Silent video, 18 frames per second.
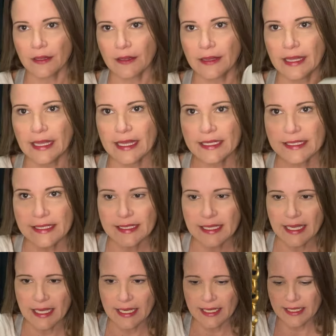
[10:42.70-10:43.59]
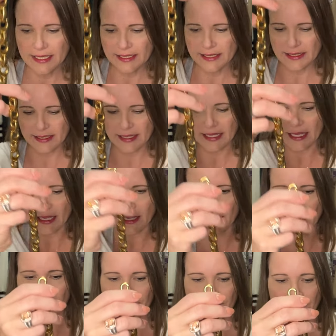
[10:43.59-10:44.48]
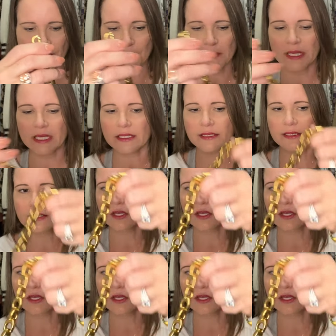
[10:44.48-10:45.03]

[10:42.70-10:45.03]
This is the infamous